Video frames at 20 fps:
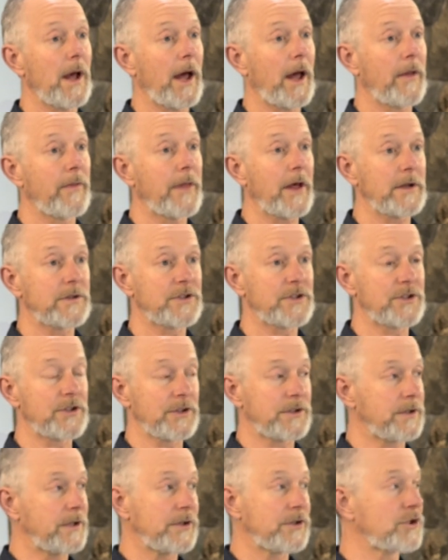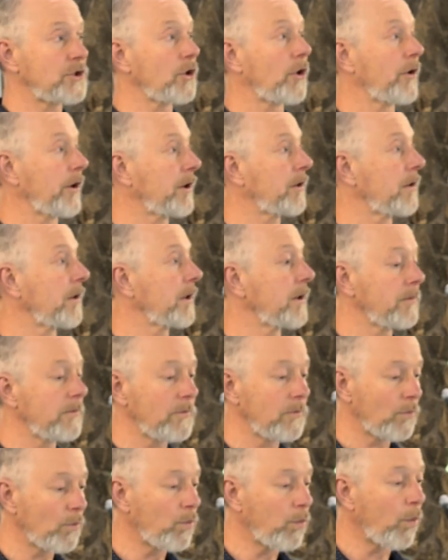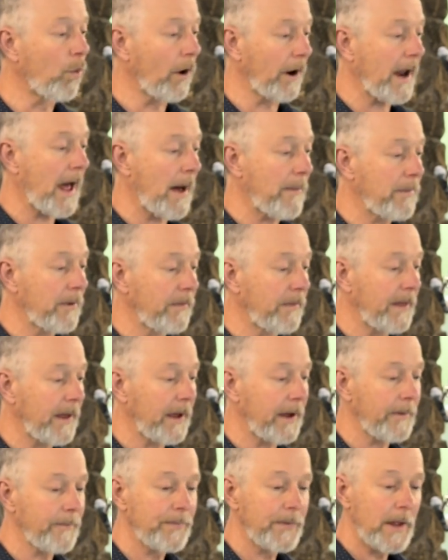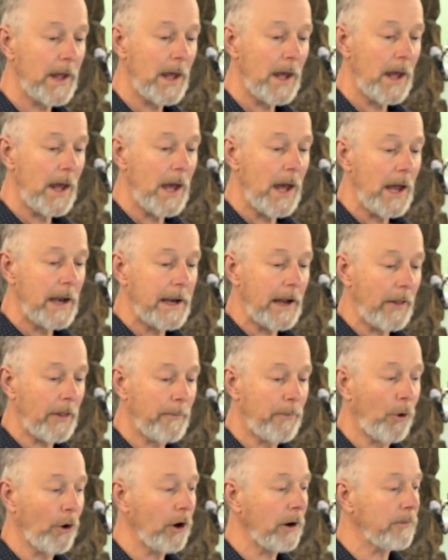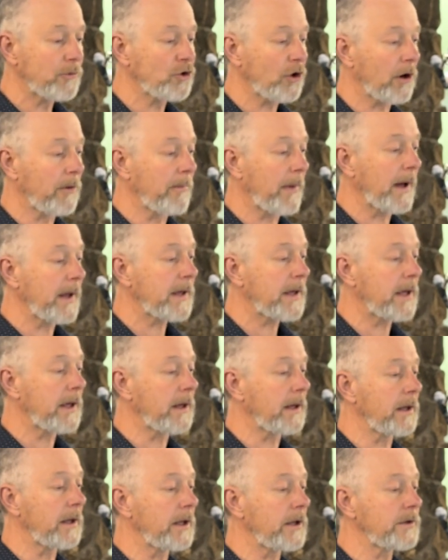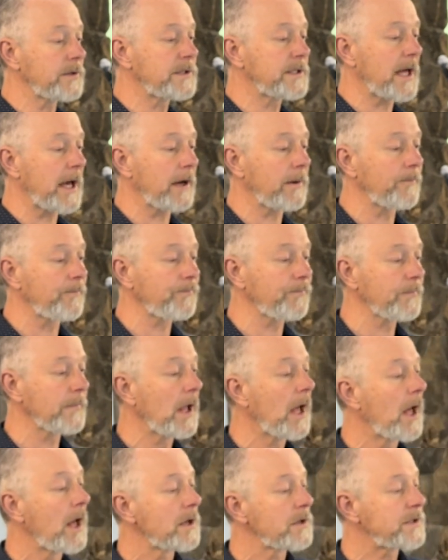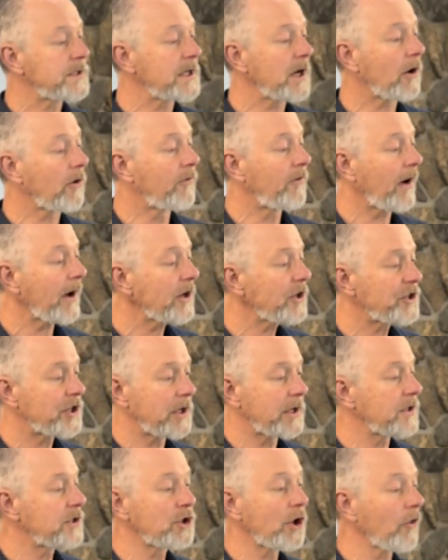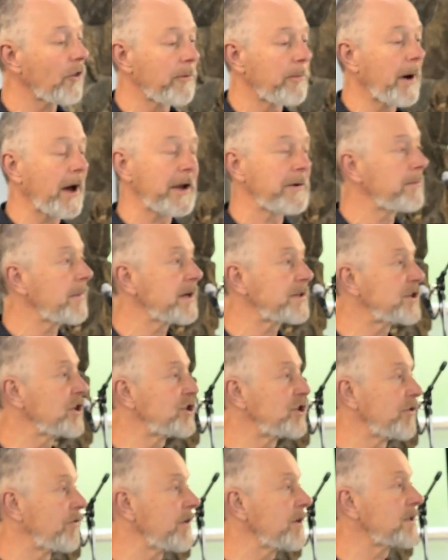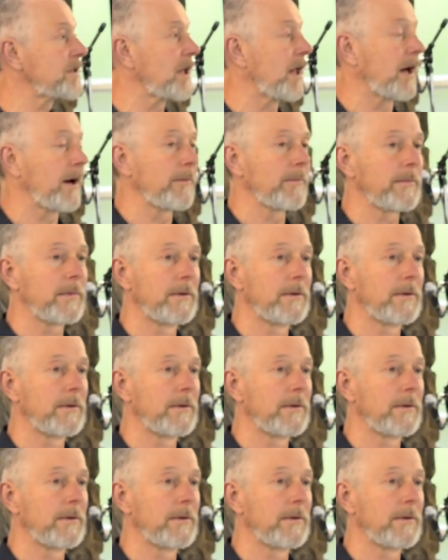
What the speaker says: and that's just historically what happened there. Now, the point I'm trying to make here is that salvation is not the main message of Islam,